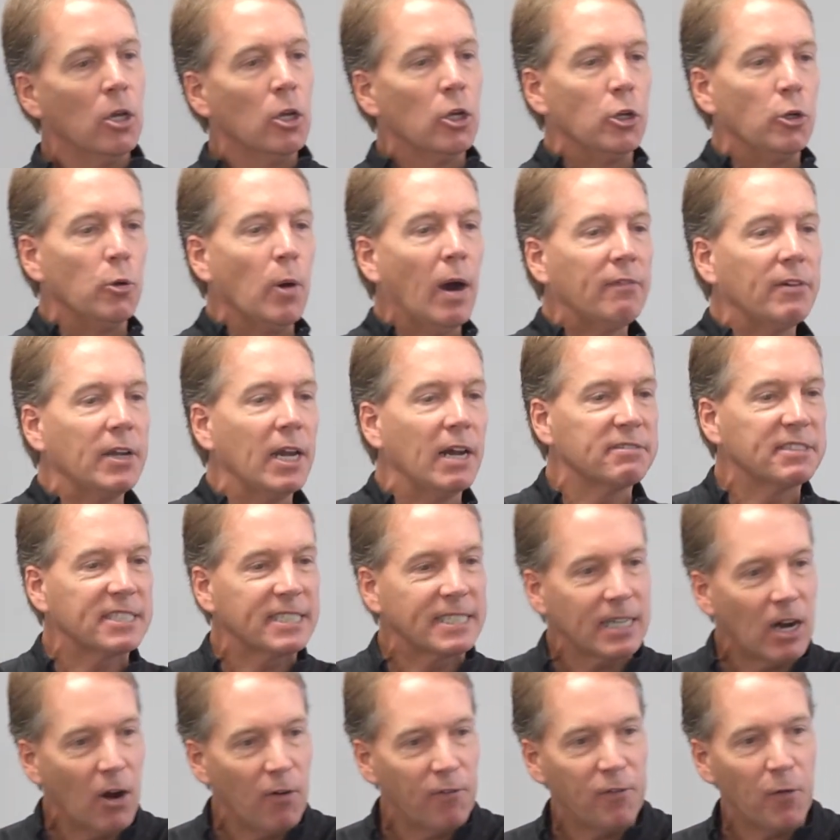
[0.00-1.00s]
You have enough
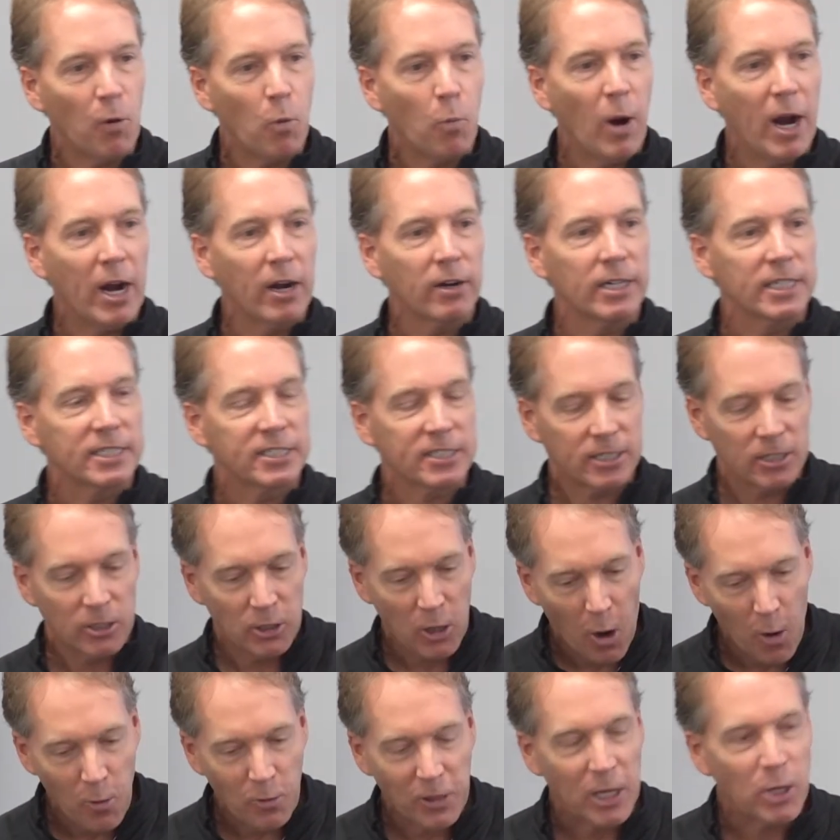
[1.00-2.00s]
self-awareness to
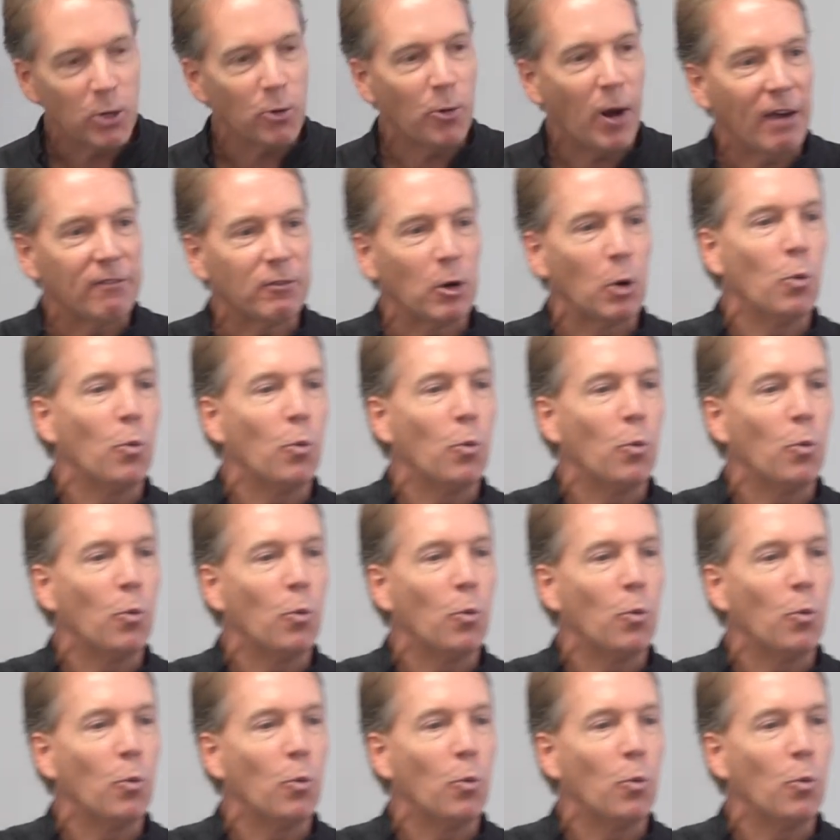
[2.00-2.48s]
know that you have a